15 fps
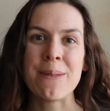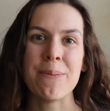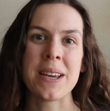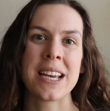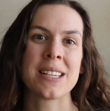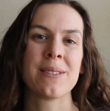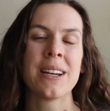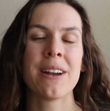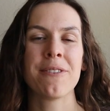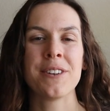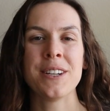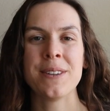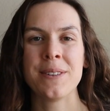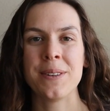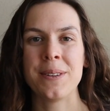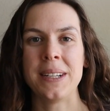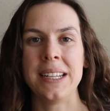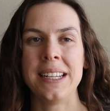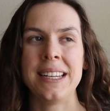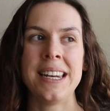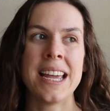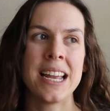because whenever you
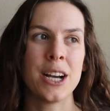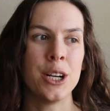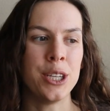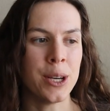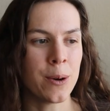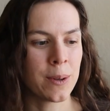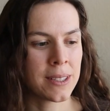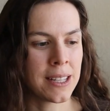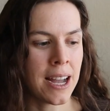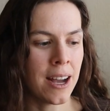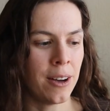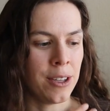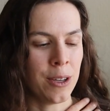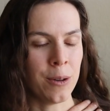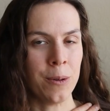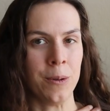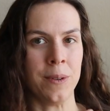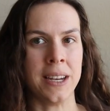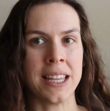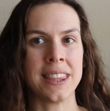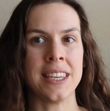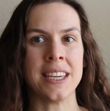knit a yoke style, you
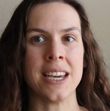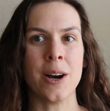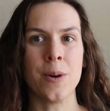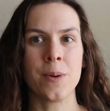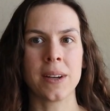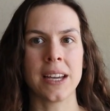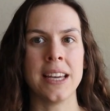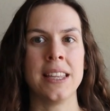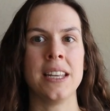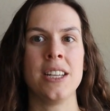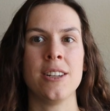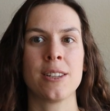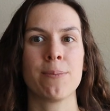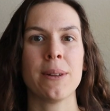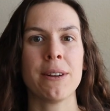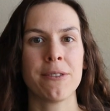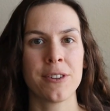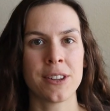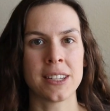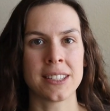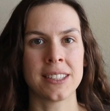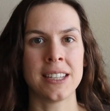knit the yoke and then you split
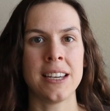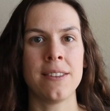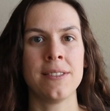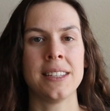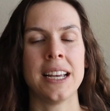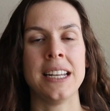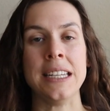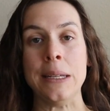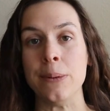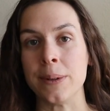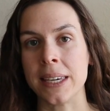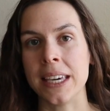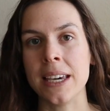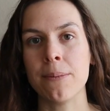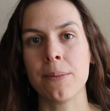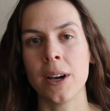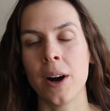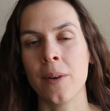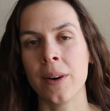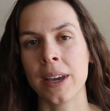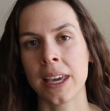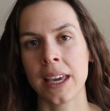for the sleeves and you keep
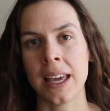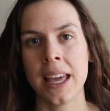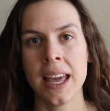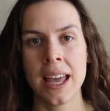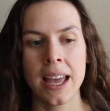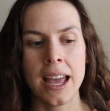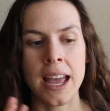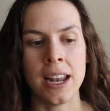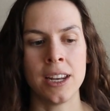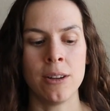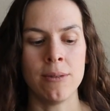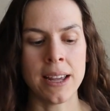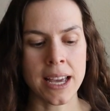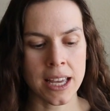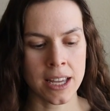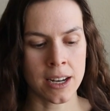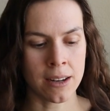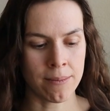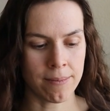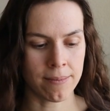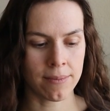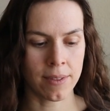going and you knit
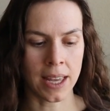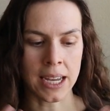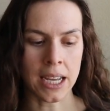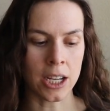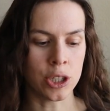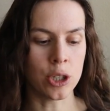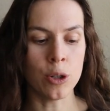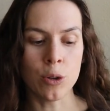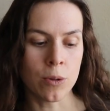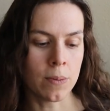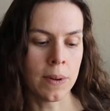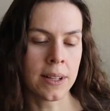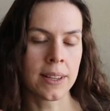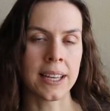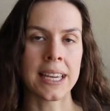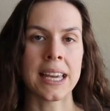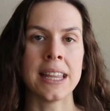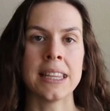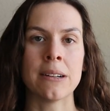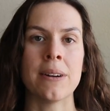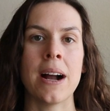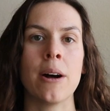in like a tube like
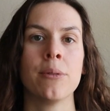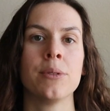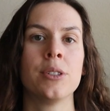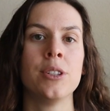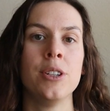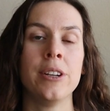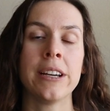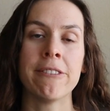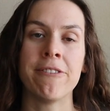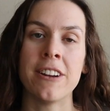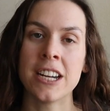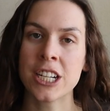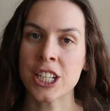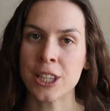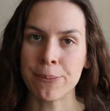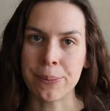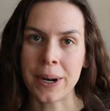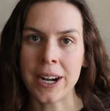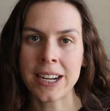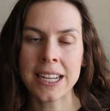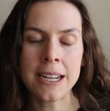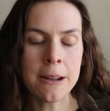in the round so you can finish the
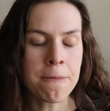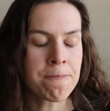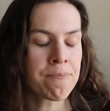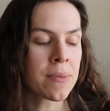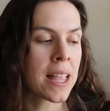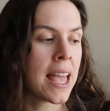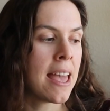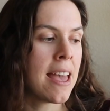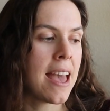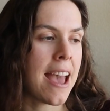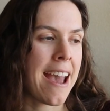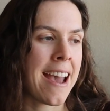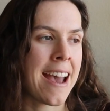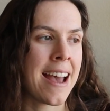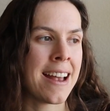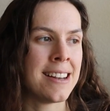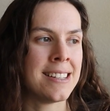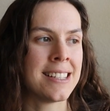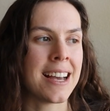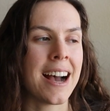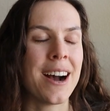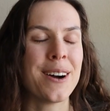body
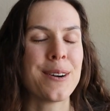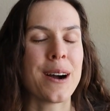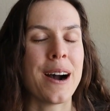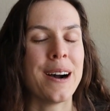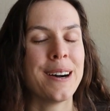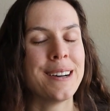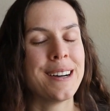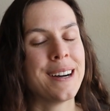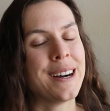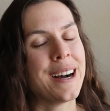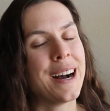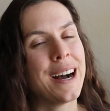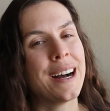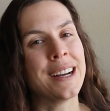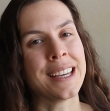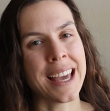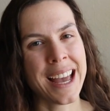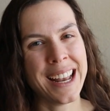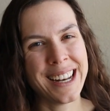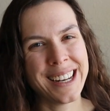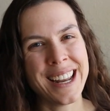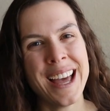and
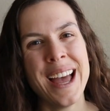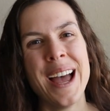again